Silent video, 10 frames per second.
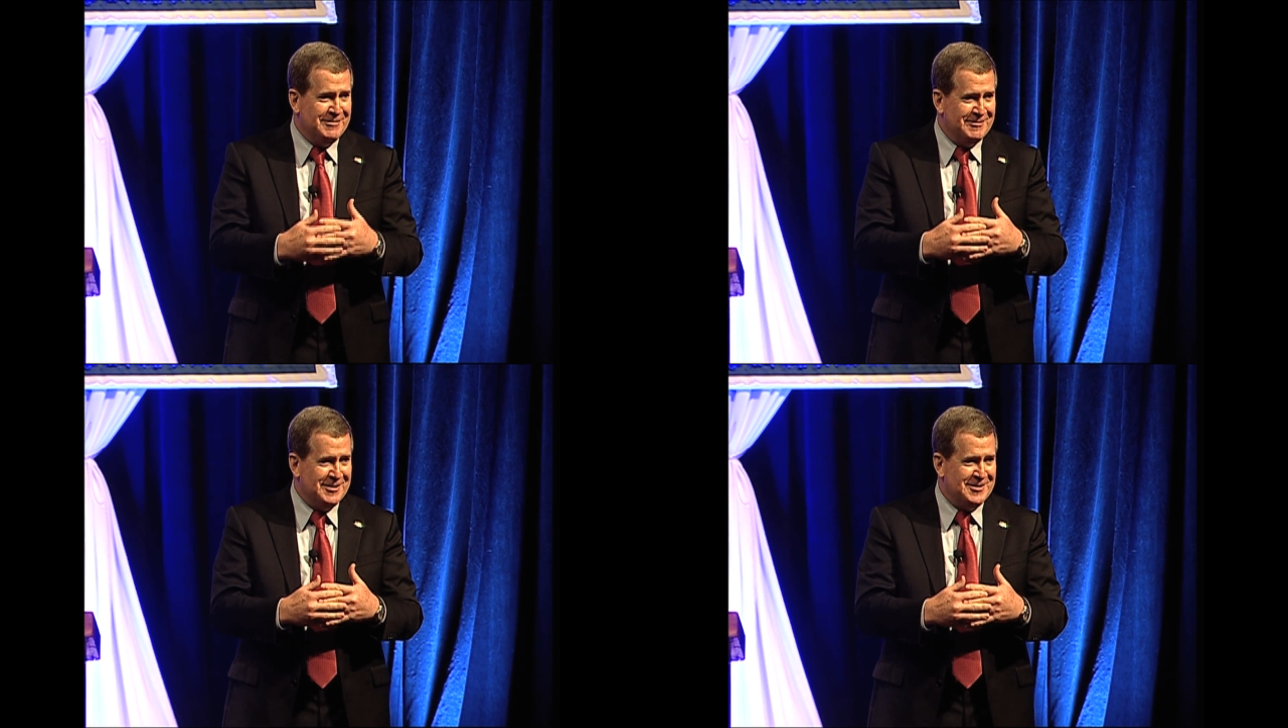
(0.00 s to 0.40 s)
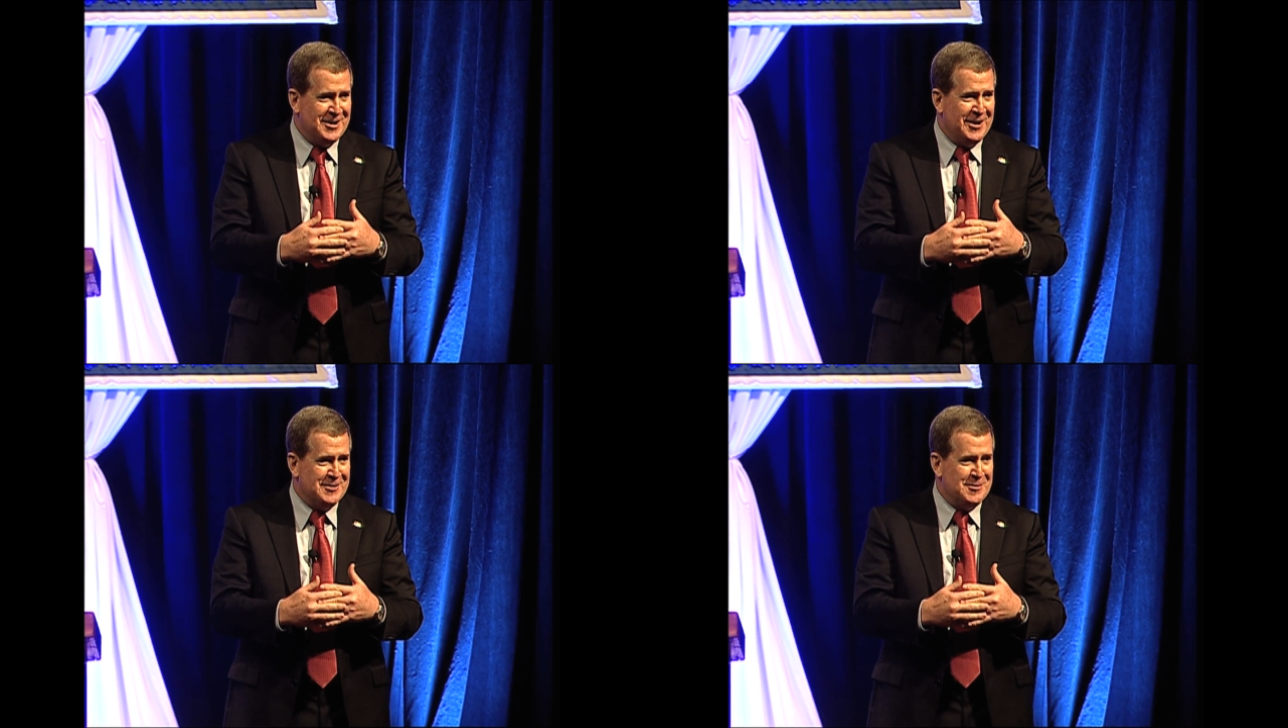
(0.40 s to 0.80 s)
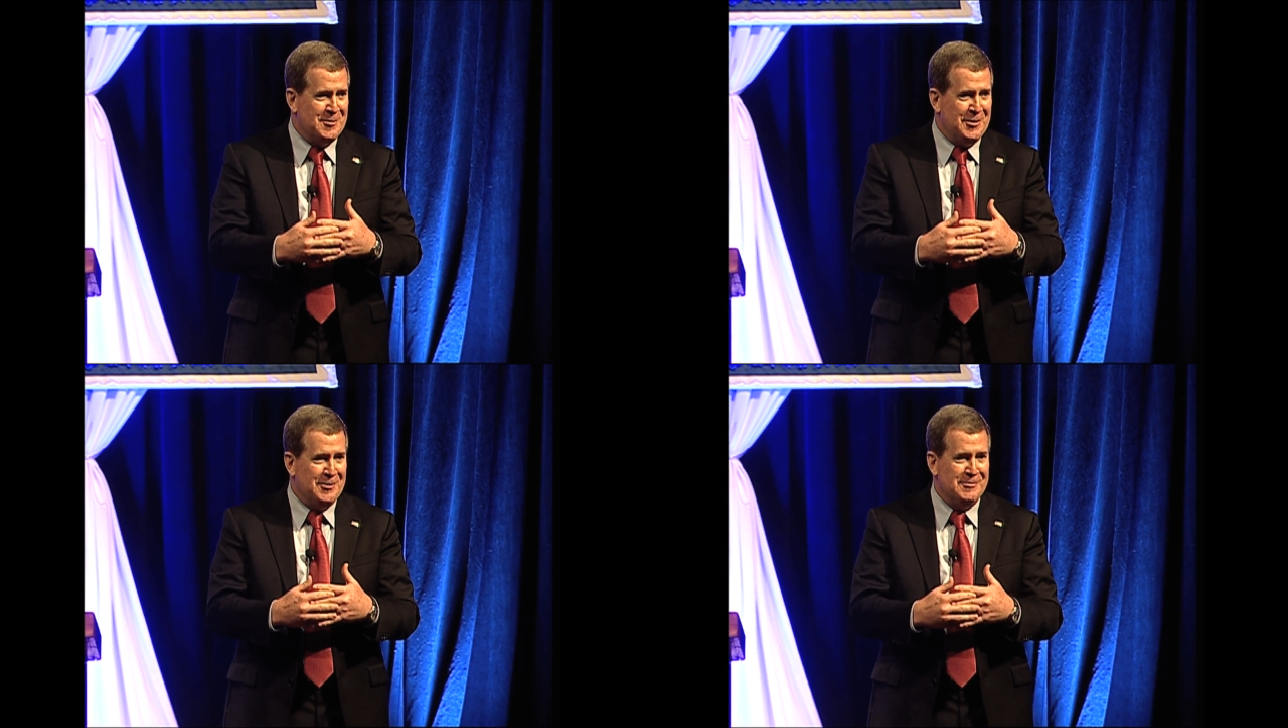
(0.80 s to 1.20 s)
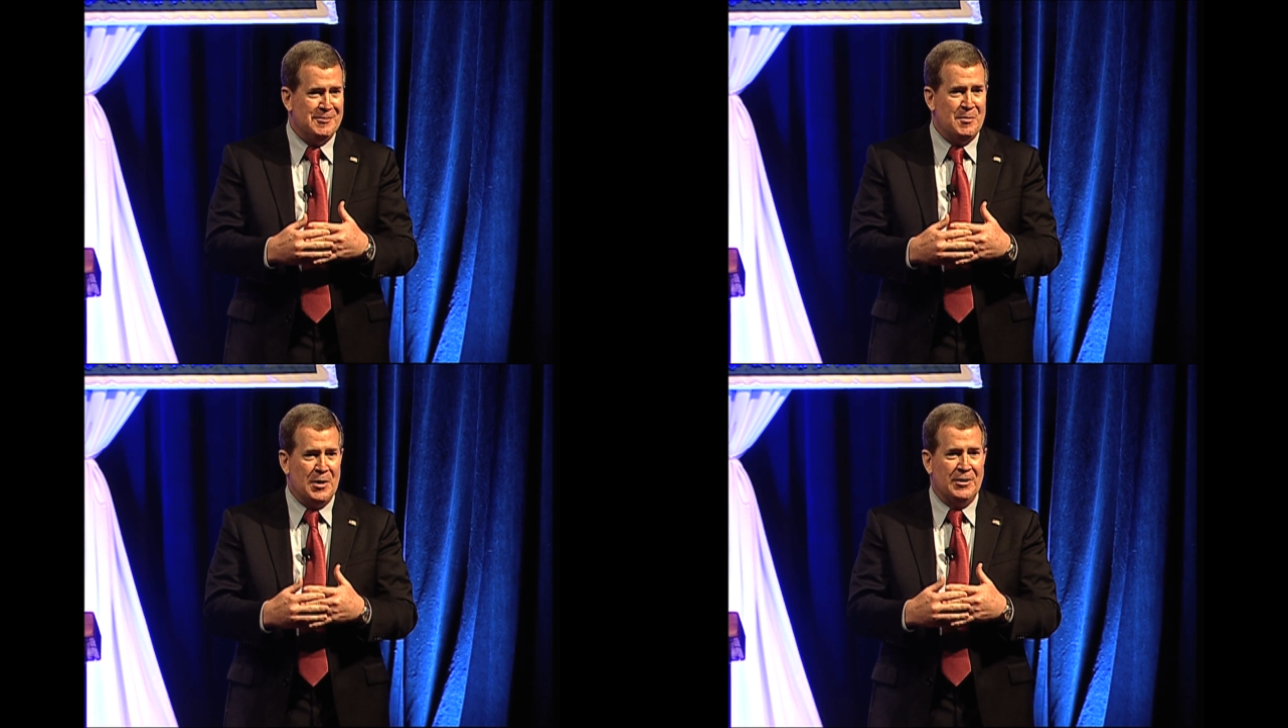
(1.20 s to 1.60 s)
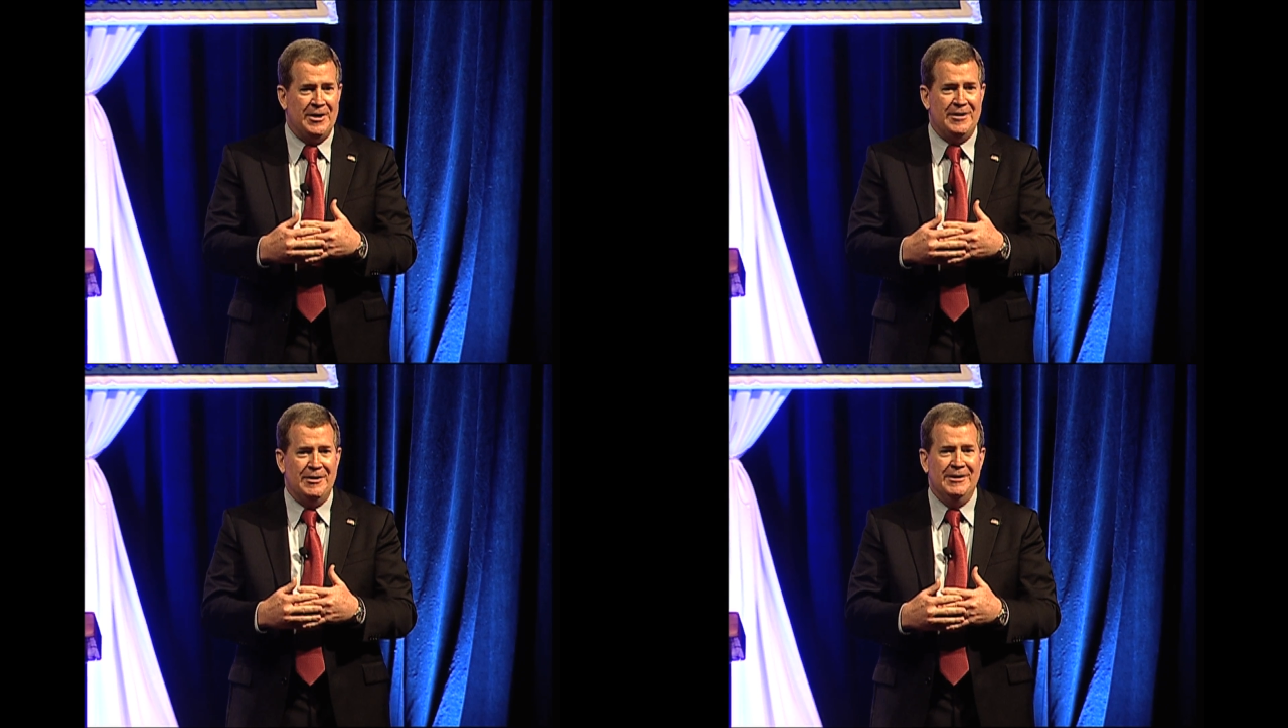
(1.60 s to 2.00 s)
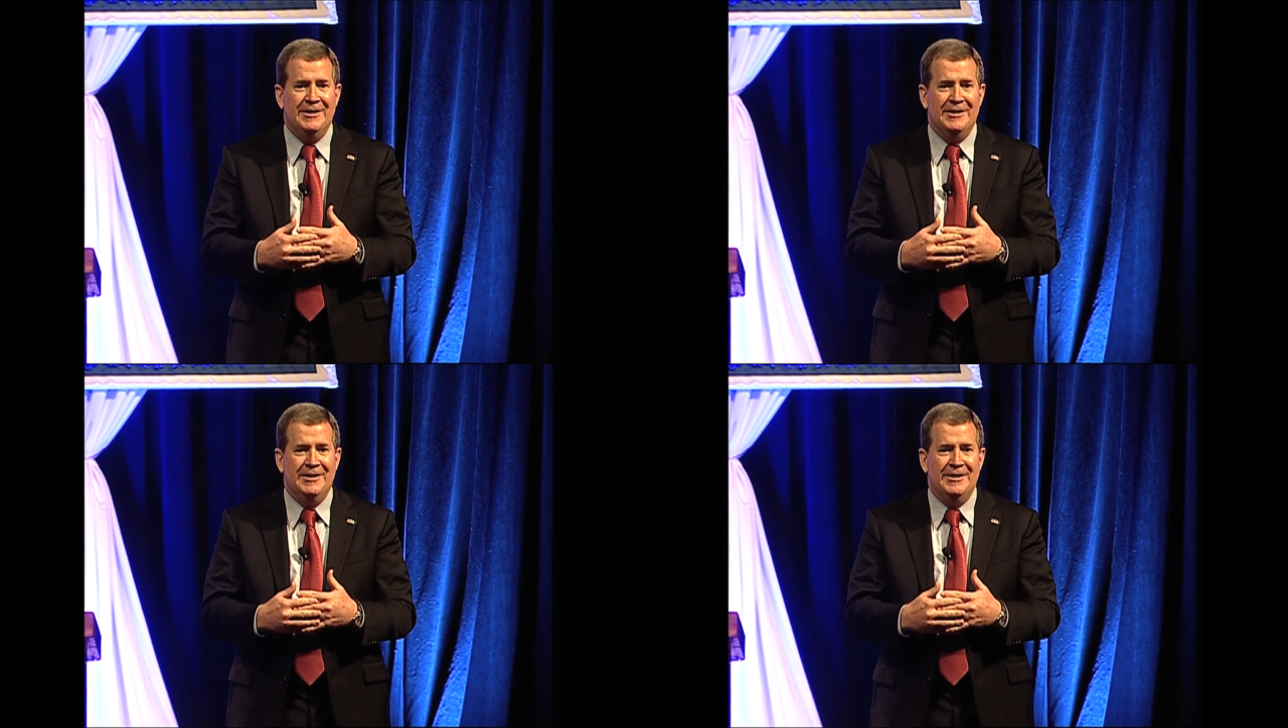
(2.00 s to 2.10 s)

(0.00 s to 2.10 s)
in San Antonio and Bexar County,